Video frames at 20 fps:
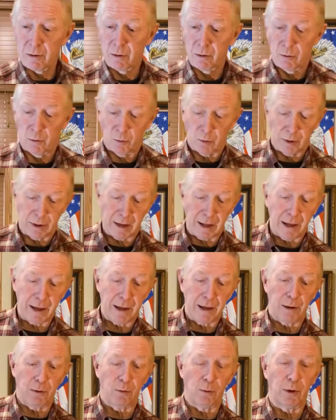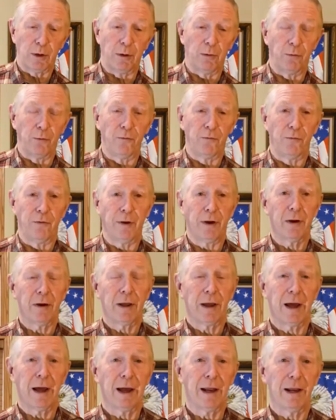what I would
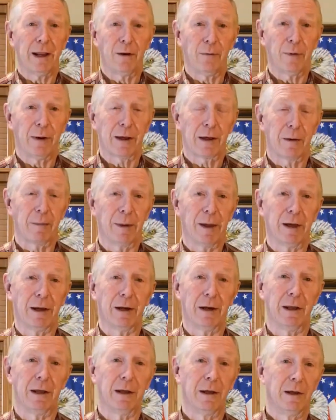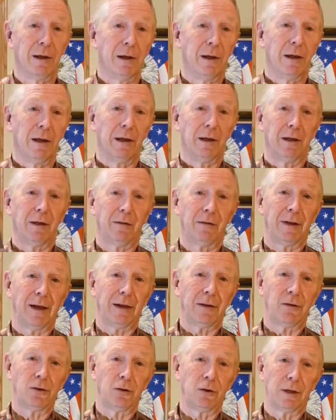very highly recommend is
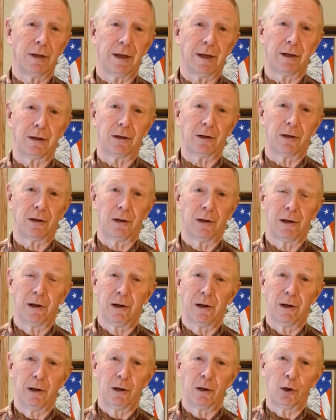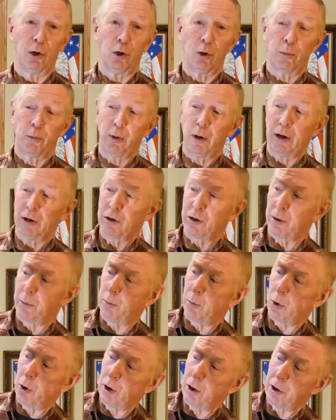that you get low pressure
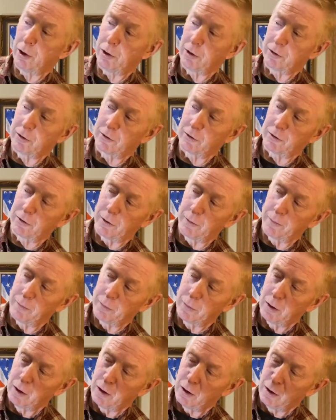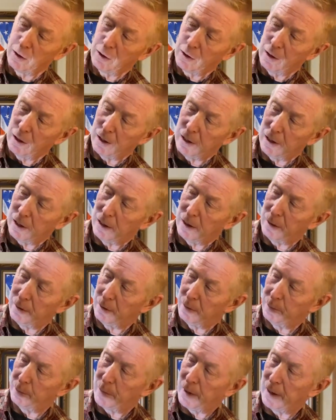boilers
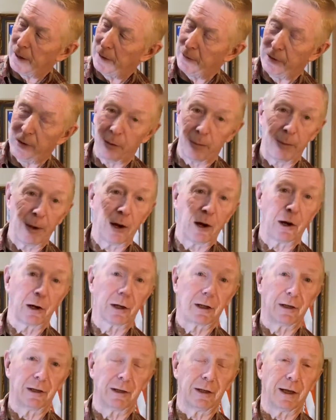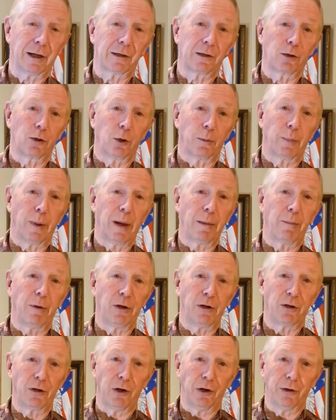uh, by the American Technical
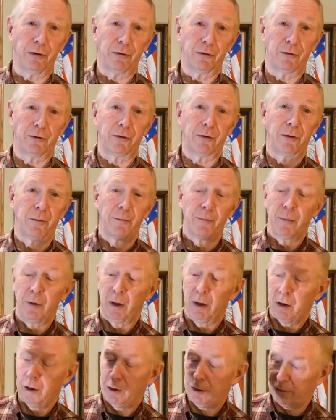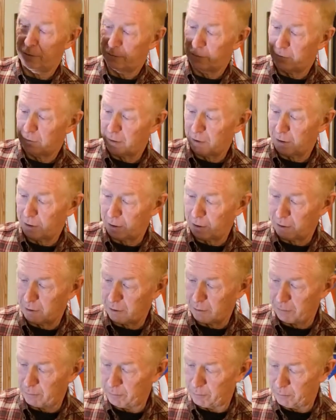Publishers. It's
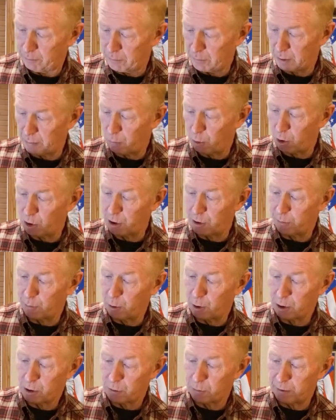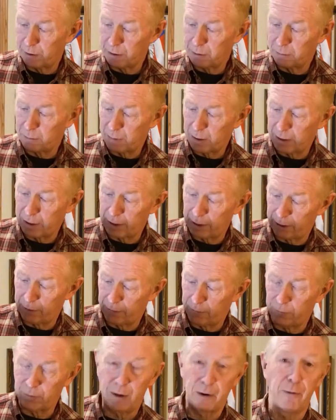uh, a boiler book written by
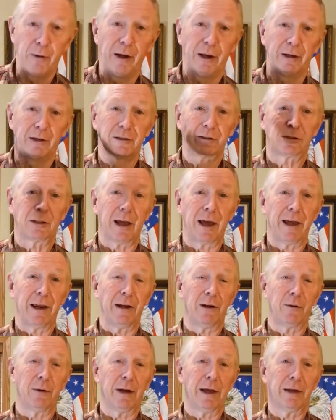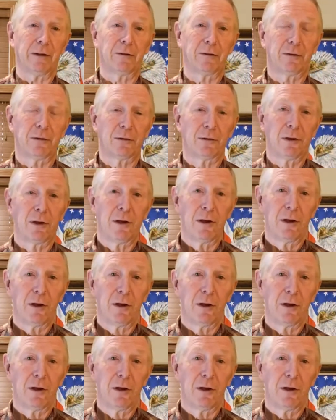Frederick Steingress.